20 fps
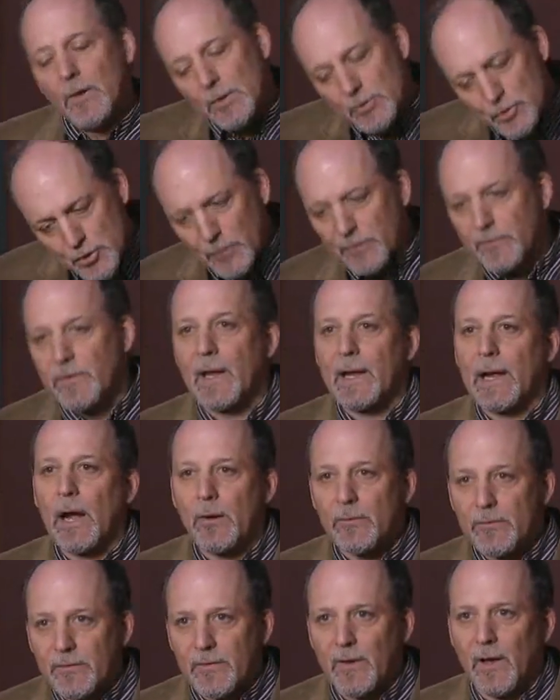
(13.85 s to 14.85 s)
just like
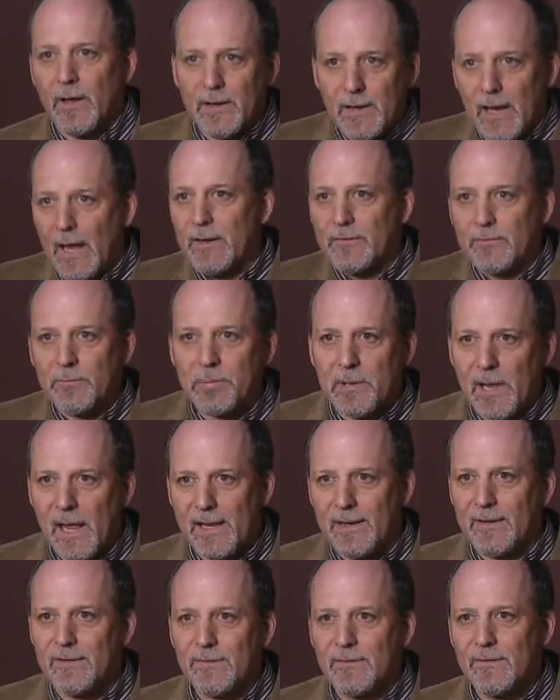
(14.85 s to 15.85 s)
our sun has
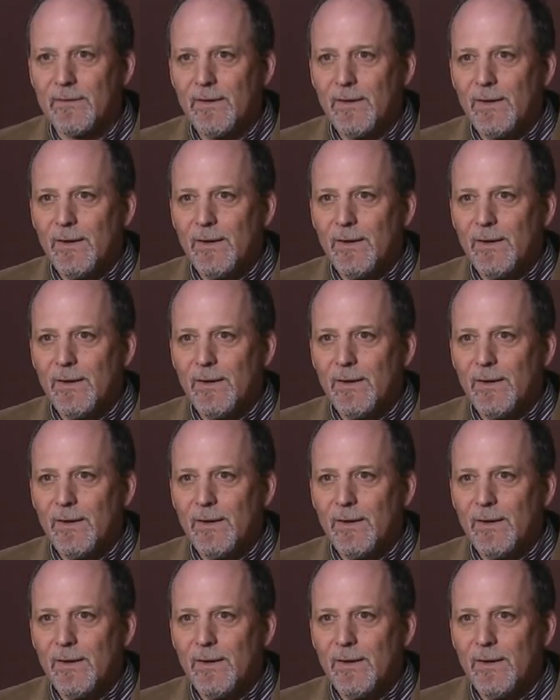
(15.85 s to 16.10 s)
planets.